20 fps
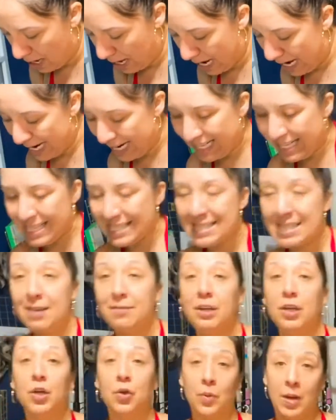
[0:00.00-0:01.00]

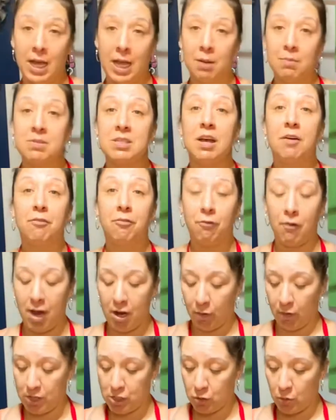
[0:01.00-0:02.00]
87 grams of
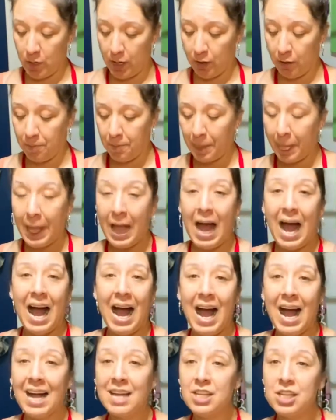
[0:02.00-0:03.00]
fragrance oil.
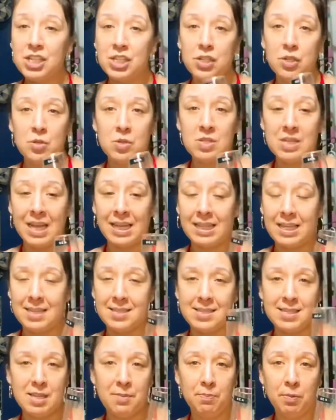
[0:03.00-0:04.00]
I just use like these
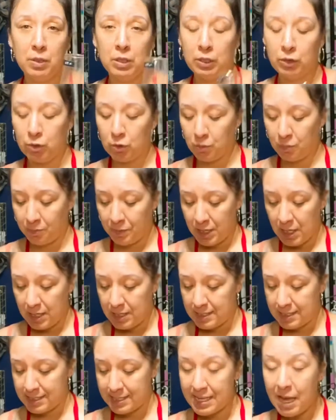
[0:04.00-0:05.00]
simple little
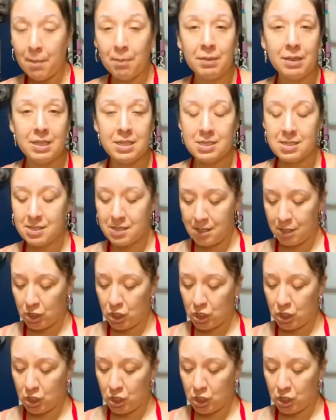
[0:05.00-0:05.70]
stemless